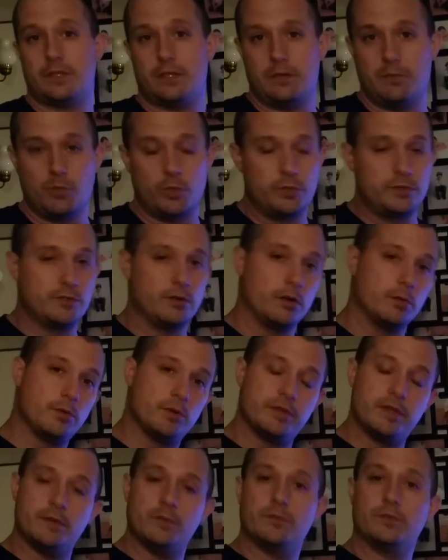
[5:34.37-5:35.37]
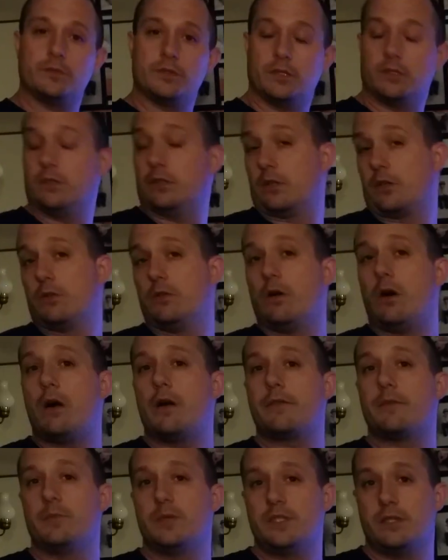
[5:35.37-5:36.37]
that are more durable than the
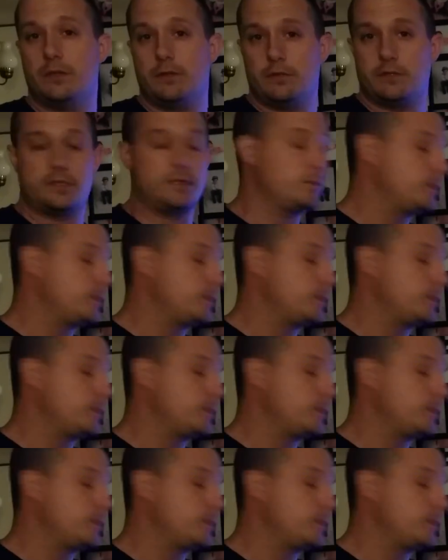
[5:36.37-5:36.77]
cloth materials